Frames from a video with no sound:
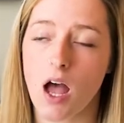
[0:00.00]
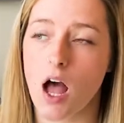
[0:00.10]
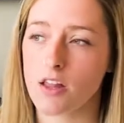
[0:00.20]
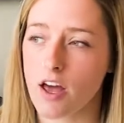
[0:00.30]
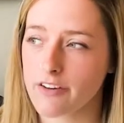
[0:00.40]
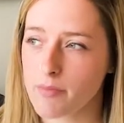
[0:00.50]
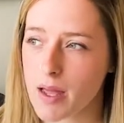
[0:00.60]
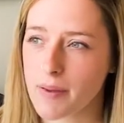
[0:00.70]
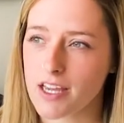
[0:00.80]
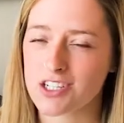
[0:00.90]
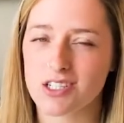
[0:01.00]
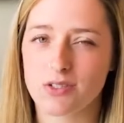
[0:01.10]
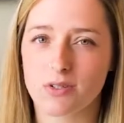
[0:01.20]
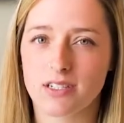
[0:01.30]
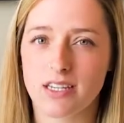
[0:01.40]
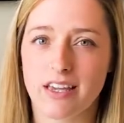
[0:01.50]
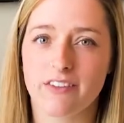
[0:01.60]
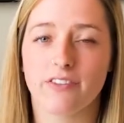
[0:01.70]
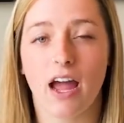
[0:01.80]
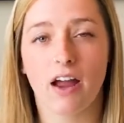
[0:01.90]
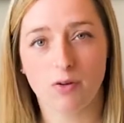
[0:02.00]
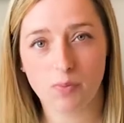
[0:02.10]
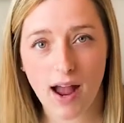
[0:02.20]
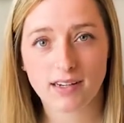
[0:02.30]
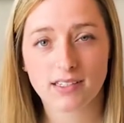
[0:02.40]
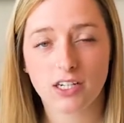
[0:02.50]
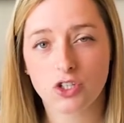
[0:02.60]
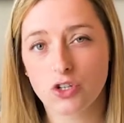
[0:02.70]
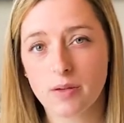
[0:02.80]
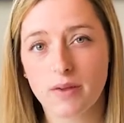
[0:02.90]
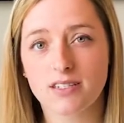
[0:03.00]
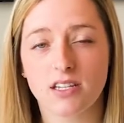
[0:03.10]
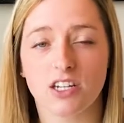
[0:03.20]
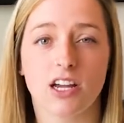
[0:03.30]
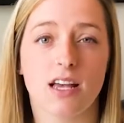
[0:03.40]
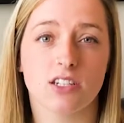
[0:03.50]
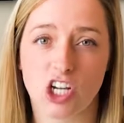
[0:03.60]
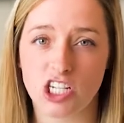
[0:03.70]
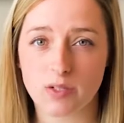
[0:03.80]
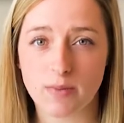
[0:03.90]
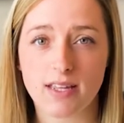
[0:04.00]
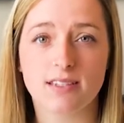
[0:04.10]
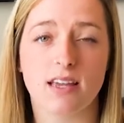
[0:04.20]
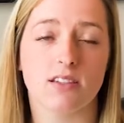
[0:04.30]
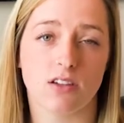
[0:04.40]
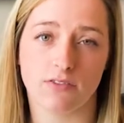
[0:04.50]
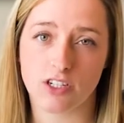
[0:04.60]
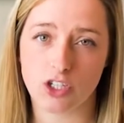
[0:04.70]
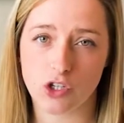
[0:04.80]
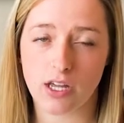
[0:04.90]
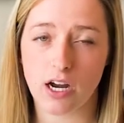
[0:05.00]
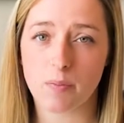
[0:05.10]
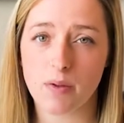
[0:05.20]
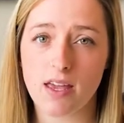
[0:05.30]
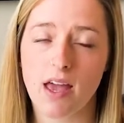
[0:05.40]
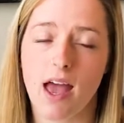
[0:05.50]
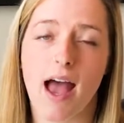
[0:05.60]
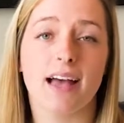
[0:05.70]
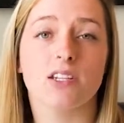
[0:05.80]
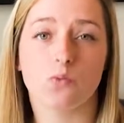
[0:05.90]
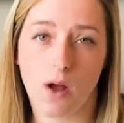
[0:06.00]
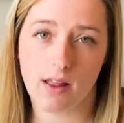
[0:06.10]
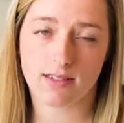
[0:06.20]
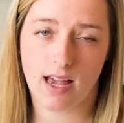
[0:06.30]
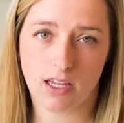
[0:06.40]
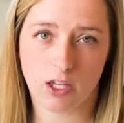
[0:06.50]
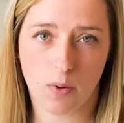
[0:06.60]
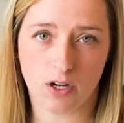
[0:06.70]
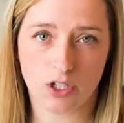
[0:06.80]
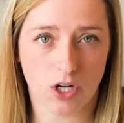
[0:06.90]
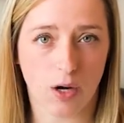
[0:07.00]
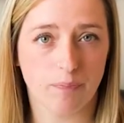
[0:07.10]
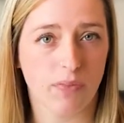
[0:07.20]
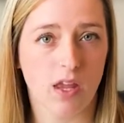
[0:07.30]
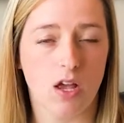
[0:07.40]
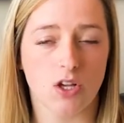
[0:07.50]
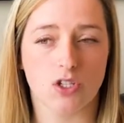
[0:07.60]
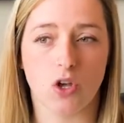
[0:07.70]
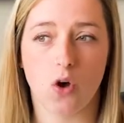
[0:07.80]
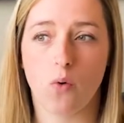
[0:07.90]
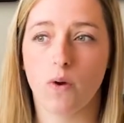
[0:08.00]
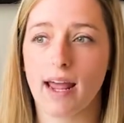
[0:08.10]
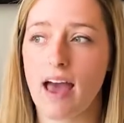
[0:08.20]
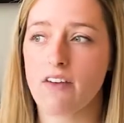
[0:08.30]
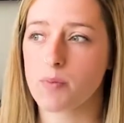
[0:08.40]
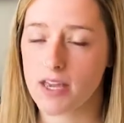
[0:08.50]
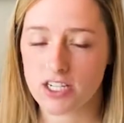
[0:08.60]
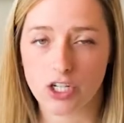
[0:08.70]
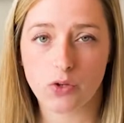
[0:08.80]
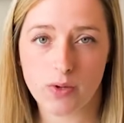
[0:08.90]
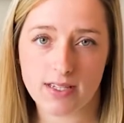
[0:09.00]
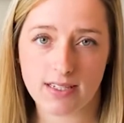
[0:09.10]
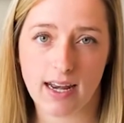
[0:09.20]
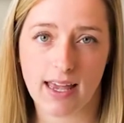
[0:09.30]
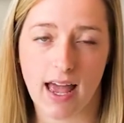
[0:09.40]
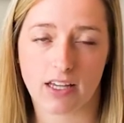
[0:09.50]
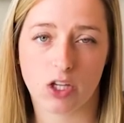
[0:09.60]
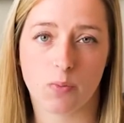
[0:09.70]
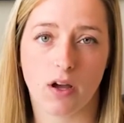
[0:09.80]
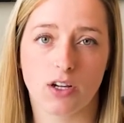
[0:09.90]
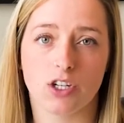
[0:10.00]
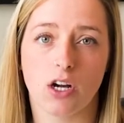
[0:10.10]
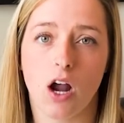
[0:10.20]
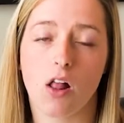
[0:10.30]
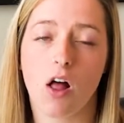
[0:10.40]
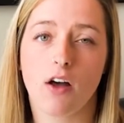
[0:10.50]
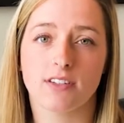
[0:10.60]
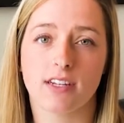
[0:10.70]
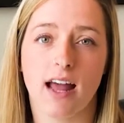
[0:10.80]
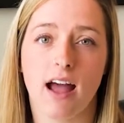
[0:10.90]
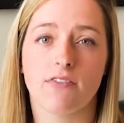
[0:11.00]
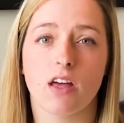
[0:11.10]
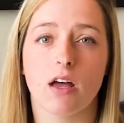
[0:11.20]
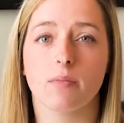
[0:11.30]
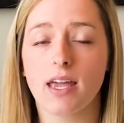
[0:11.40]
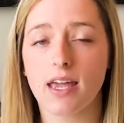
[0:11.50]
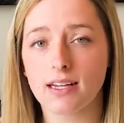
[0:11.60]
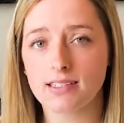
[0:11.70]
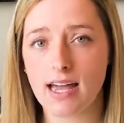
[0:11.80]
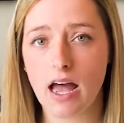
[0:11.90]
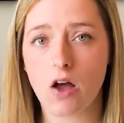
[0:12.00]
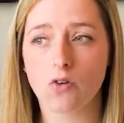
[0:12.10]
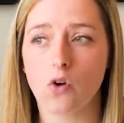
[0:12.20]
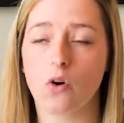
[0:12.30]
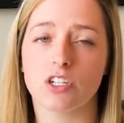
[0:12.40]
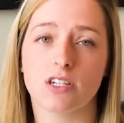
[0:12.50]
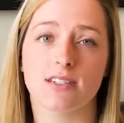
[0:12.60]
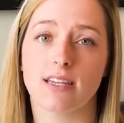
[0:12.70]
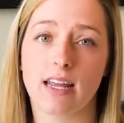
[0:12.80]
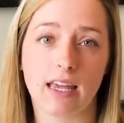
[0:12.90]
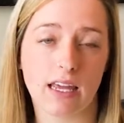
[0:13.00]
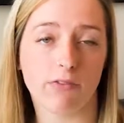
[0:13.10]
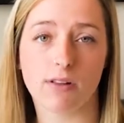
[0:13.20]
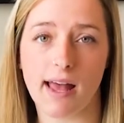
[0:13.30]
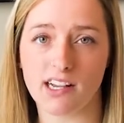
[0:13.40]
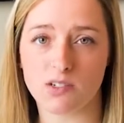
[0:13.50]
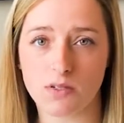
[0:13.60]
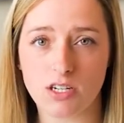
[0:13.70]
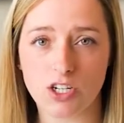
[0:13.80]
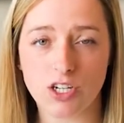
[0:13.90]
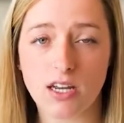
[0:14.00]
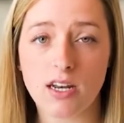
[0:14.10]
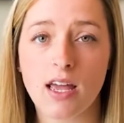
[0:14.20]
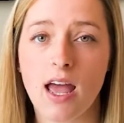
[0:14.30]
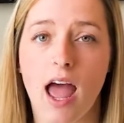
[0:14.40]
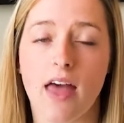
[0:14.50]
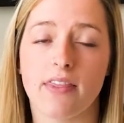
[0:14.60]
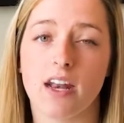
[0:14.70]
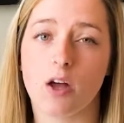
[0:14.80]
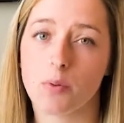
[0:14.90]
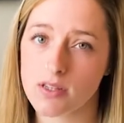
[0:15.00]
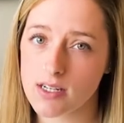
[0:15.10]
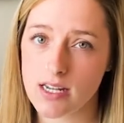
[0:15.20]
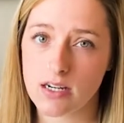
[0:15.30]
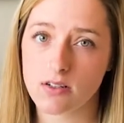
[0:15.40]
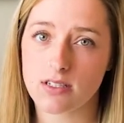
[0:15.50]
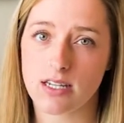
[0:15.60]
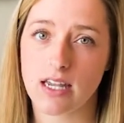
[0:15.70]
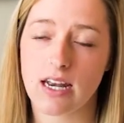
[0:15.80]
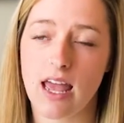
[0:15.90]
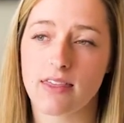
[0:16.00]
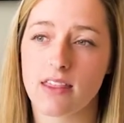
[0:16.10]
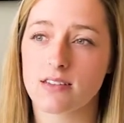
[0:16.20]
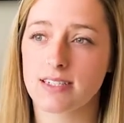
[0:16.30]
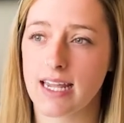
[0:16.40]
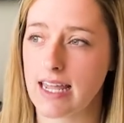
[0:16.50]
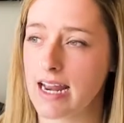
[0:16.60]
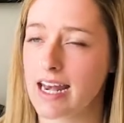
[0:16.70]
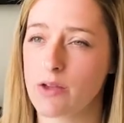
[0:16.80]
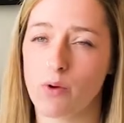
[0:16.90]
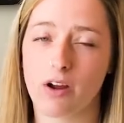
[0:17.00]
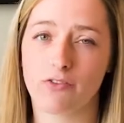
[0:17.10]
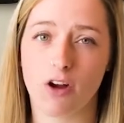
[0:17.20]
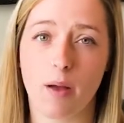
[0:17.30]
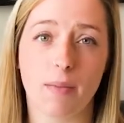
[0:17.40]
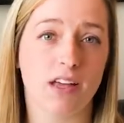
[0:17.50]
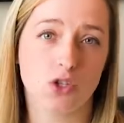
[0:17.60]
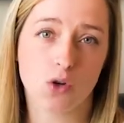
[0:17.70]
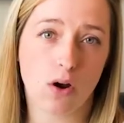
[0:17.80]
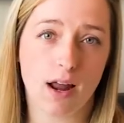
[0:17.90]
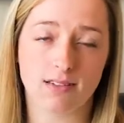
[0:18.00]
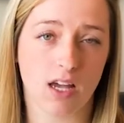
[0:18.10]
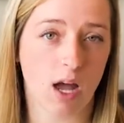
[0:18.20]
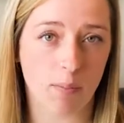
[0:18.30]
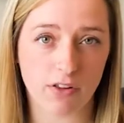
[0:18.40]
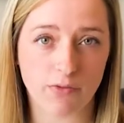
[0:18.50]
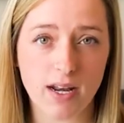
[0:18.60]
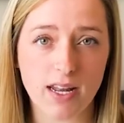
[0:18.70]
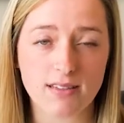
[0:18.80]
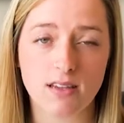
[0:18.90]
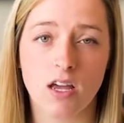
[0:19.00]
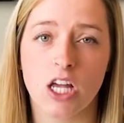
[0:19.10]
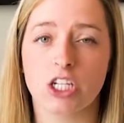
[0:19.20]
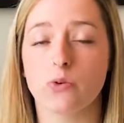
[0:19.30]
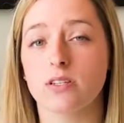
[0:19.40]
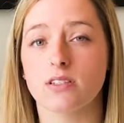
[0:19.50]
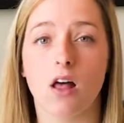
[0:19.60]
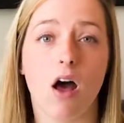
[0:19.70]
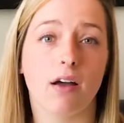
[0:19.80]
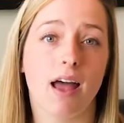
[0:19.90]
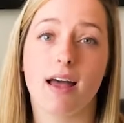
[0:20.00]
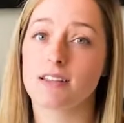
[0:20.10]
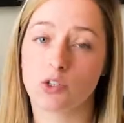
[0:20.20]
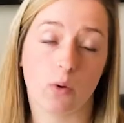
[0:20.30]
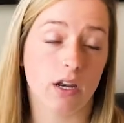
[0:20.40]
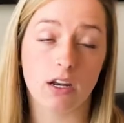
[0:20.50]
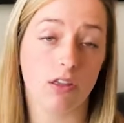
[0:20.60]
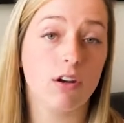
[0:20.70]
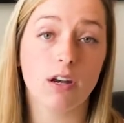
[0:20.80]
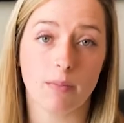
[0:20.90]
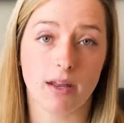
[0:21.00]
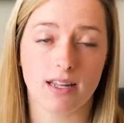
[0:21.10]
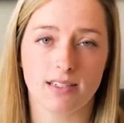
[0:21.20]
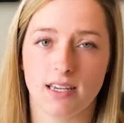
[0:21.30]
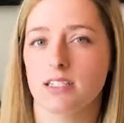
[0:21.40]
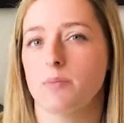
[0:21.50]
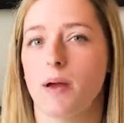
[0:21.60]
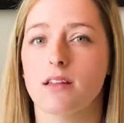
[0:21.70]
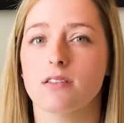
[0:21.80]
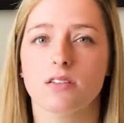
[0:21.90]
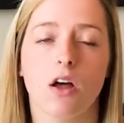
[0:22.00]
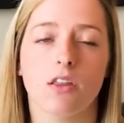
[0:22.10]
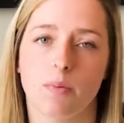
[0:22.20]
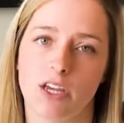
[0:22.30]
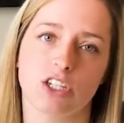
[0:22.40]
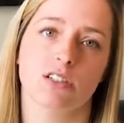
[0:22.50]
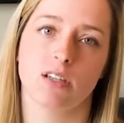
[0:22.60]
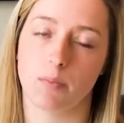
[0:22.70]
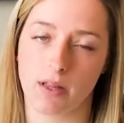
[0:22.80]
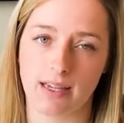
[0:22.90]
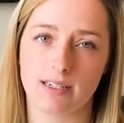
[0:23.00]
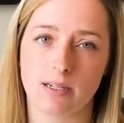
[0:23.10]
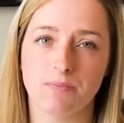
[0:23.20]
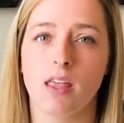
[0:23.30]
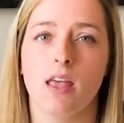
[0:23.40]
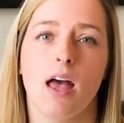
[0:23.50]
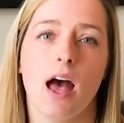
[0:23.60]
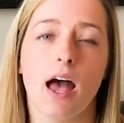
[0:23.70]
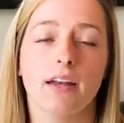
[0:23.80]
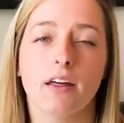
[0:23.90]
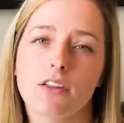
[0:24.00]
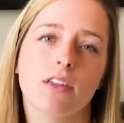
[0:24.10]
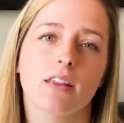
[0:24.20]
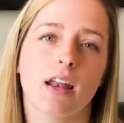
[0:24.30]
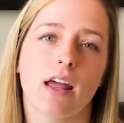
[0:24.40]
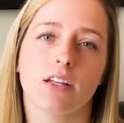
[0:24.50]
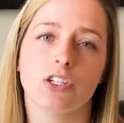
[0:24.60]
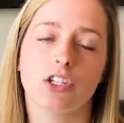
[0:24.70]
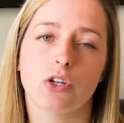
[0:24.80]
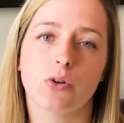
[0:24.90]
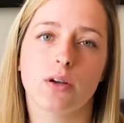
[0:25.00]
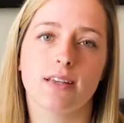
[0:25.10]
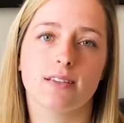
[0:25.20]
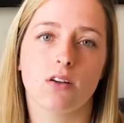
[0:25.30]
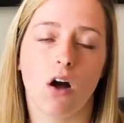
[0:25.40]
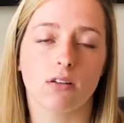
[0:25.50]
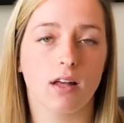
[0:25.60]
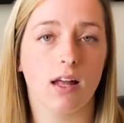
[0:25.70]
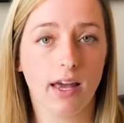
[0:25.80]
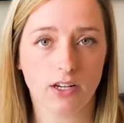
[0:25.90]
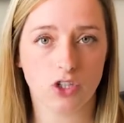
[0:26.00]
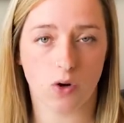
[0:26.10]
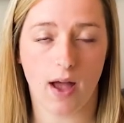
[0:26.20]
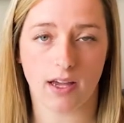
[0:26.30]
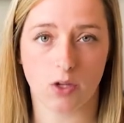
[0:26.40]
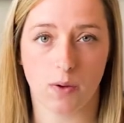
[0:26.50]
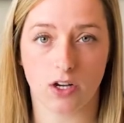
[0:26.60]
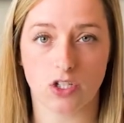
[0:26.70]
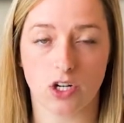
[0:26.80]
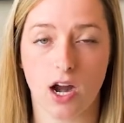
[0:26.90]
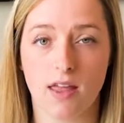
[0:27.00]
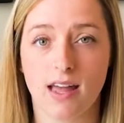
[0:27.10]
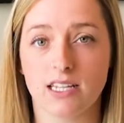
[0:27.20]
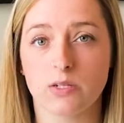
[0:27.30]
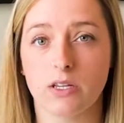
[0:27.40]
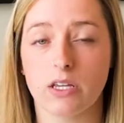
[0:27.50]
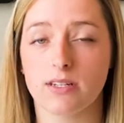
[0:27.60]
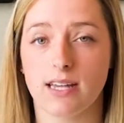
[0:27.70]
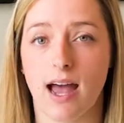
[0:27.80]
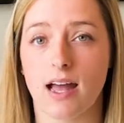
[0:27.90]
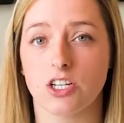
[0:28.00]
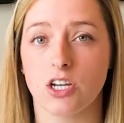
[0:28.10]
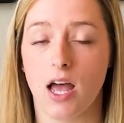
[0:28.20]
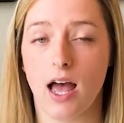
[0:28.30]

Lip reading: A lot of my patients receive chiropractic treatments such as adjustments and soft tissue therapy, as well as acupuncture. So when I have a patient who is getting acupuncture, I'll often have them laying down or just sitting in a relaxed position, and then I'll put the needles in, and they'll stay in anywhere from as short as a couple of minutes to as long as 20 to 30 minutes. It depends on the patient's complaint. Another thing that I can do is called electroacupuncture, and that's when you attach